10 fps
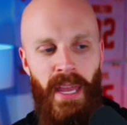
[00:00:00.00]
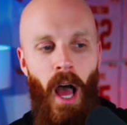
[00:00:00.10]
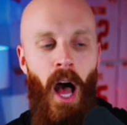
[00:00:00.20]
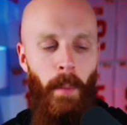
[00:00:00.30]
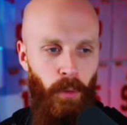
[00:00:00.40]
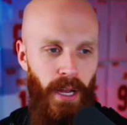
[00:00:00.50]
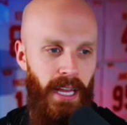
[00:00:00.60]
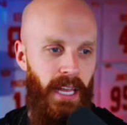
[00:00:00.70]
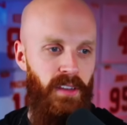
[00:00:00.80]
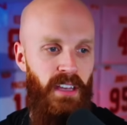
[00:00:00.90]
been
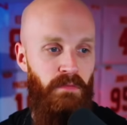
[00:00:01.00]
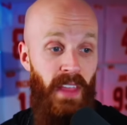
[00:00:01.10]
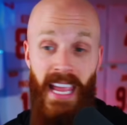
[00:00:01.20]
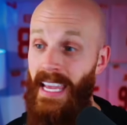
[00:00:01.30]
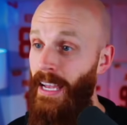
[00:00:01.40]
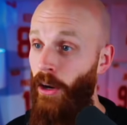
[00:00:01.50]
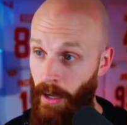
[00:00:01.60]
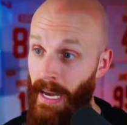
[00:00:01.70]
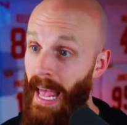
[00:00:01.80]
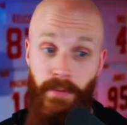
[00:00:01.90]
operating as if they are
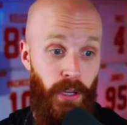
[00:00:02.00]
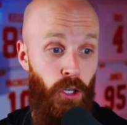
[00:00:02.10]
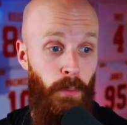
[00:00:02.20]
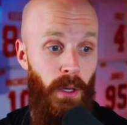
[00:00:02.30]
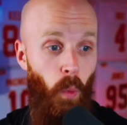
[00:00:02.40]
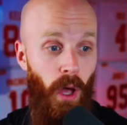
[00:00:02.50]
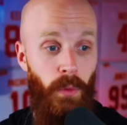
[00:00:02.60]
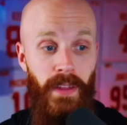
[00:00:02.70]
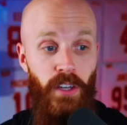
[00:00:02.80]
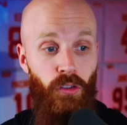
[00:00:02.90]
going to have a QB1
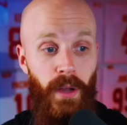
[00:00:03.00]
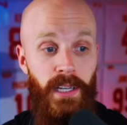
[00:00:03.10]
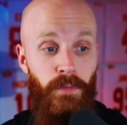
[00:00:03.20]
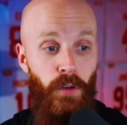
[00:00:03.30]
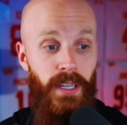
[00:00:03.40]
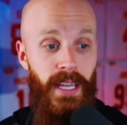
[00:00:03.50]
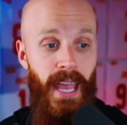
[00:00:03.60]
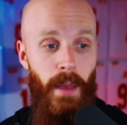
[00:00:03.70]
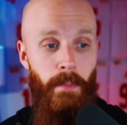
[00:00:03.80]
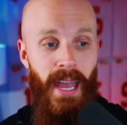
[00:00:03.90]
when they traded for
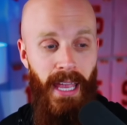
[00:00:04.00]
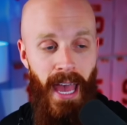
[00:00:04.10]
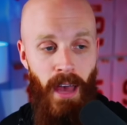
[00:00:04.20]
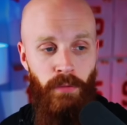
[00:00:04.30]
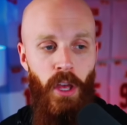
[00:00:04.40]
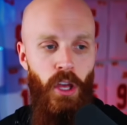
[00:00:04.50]
DK Metcalf.